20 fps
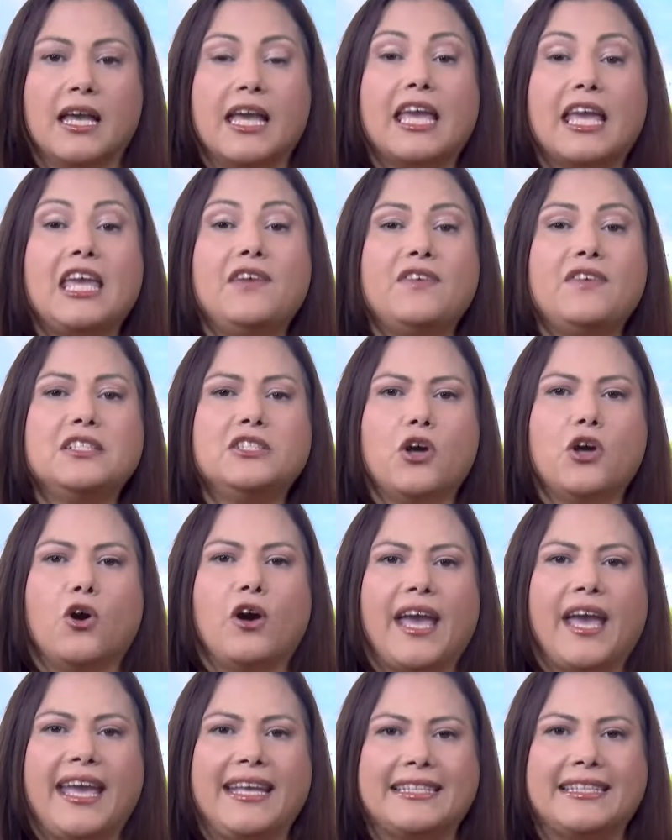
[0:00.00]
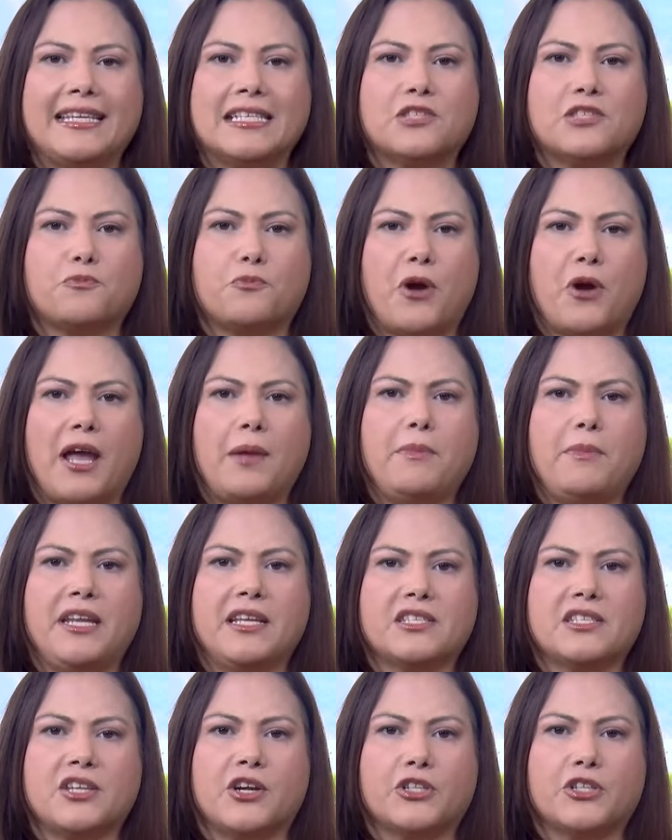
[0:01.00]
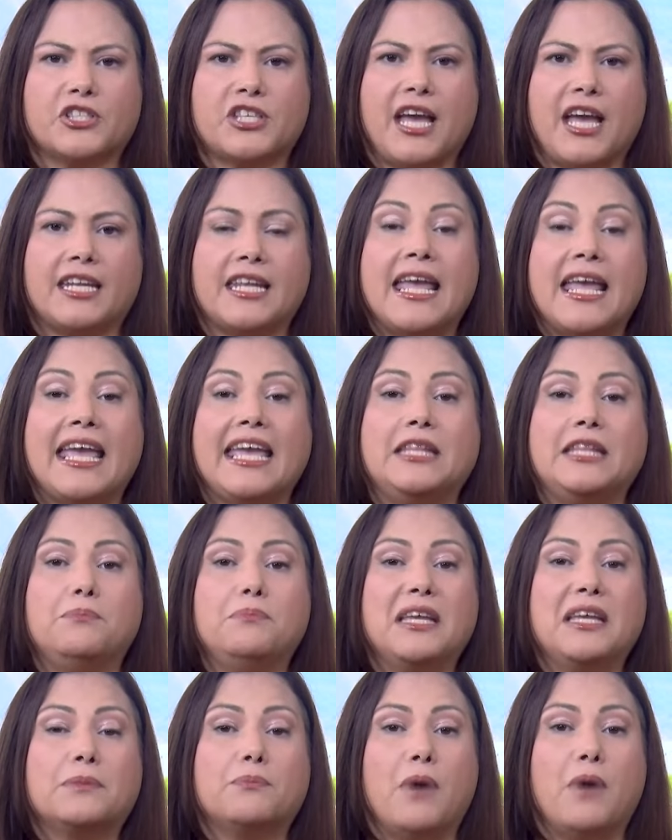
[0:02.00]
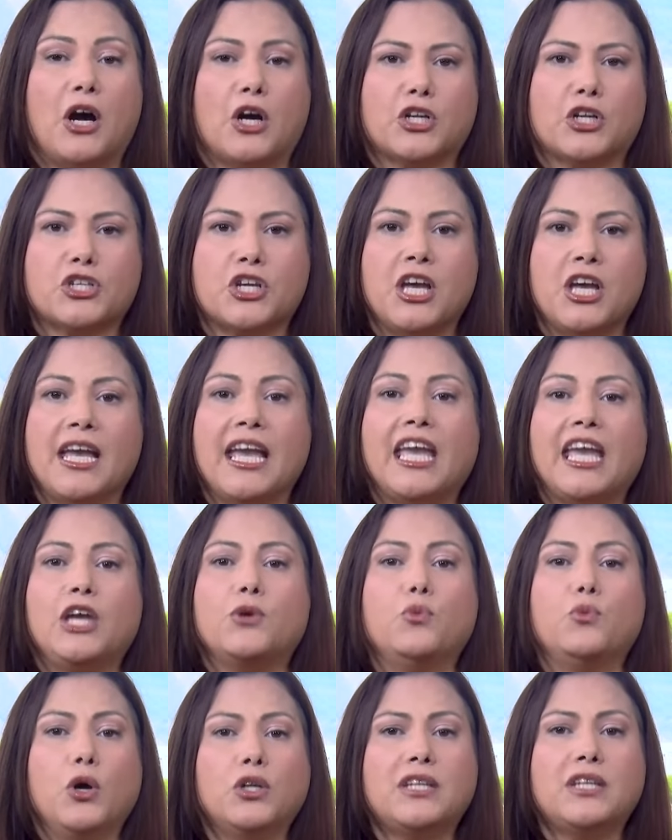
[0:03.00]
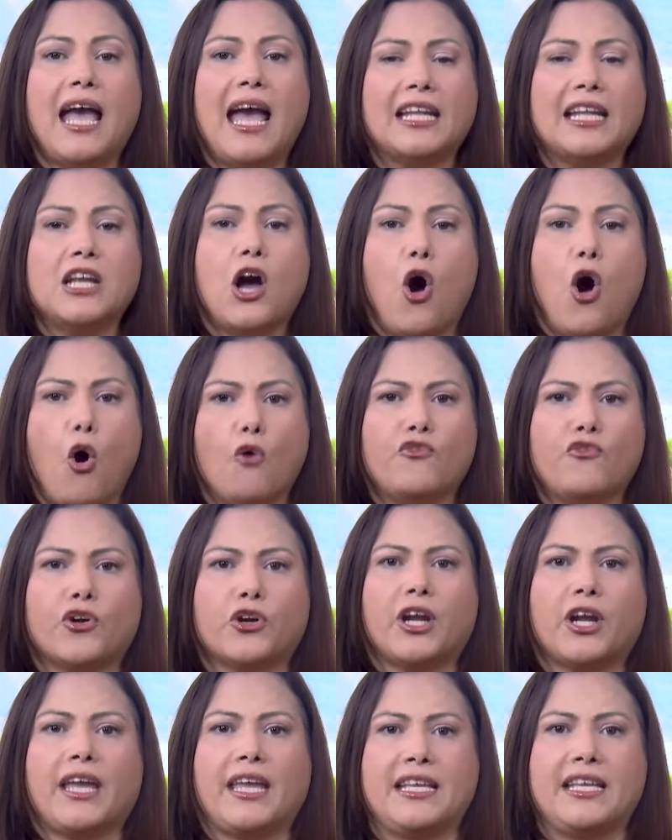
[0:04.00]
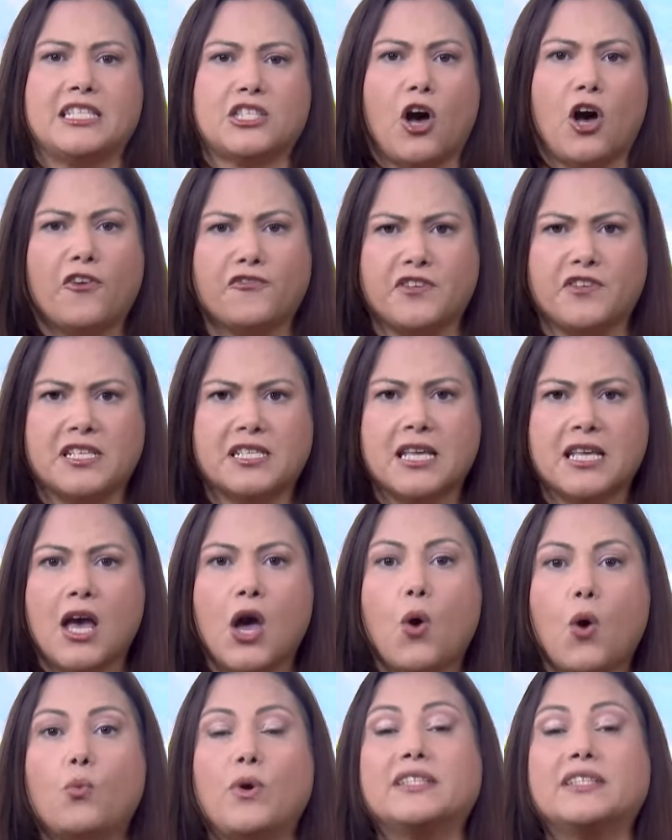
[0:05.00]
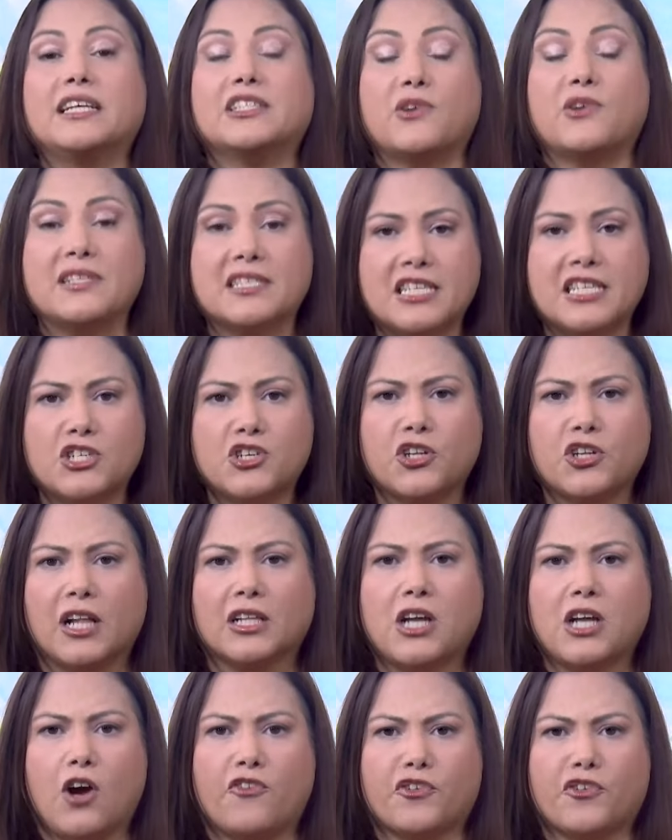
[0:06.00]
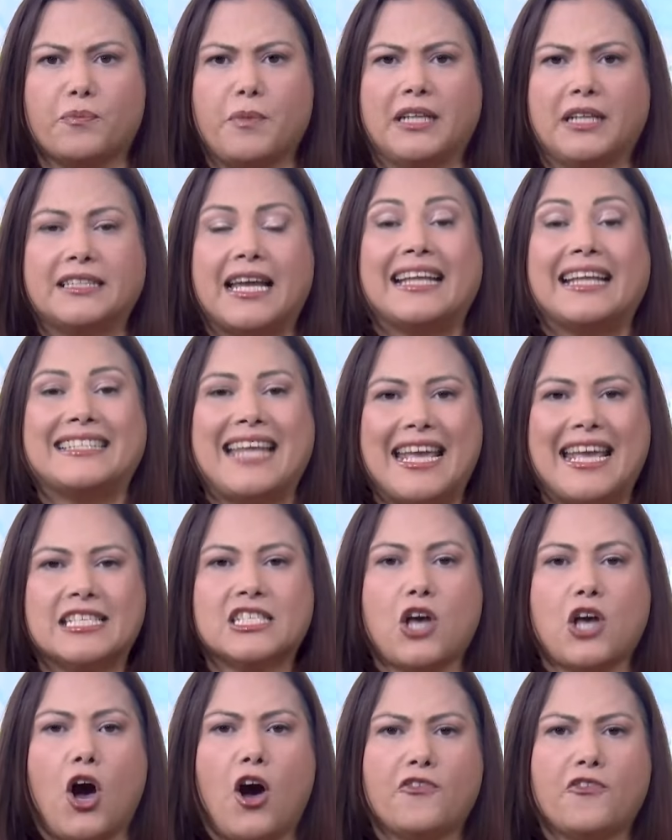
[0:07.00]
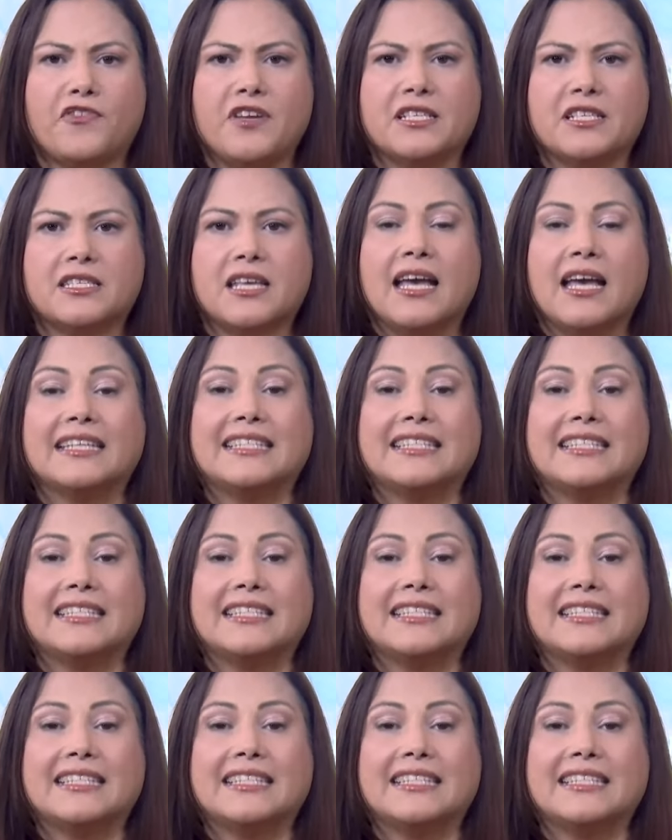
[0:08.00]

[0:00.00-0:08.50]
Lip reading: Even though Haiti's prime minister said in mid-March he would hand over his office when the transitional government takes office,